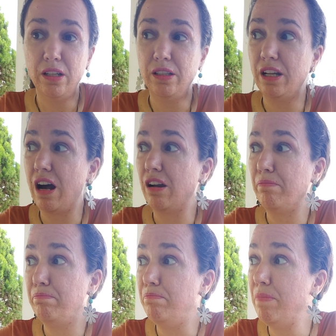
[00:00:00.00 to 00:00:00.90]
there are
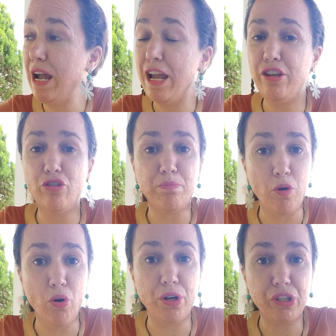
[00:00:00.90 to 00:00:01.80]
major
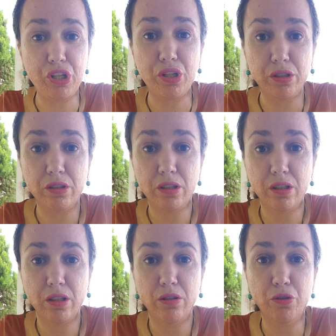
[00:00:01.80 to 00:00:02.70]
ports,
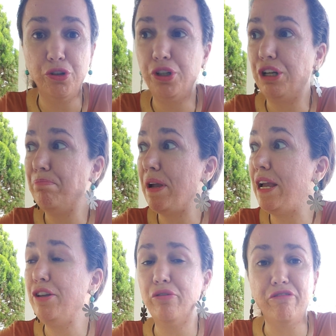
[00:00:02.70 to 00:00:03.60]
or
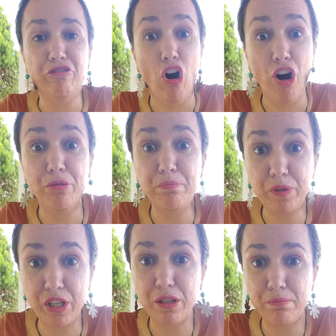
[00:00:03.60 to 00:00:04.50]
major
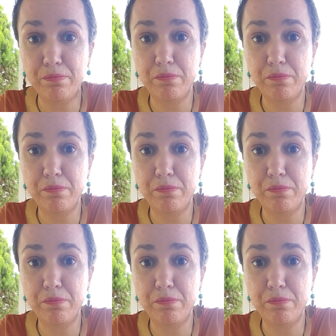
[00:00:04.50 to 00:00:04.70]
farms,